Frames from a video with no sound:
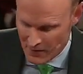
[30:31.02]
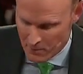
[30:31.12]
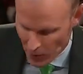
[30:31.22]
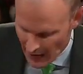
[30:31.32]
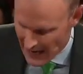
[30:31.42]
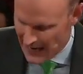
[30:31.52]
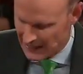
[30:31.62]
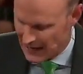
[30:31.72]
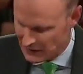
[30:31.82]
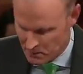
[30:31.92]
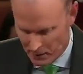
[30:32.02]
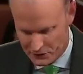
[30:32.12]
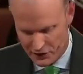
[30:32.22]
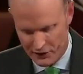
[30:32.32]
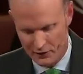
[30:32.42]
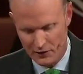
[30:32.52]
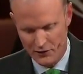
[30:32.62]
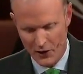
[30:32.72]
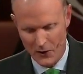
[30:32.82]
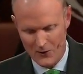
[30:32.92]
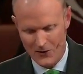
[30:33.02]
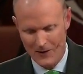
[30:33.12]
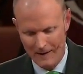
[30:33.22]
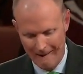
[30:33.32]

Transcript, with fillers: Praying like the persecuted church.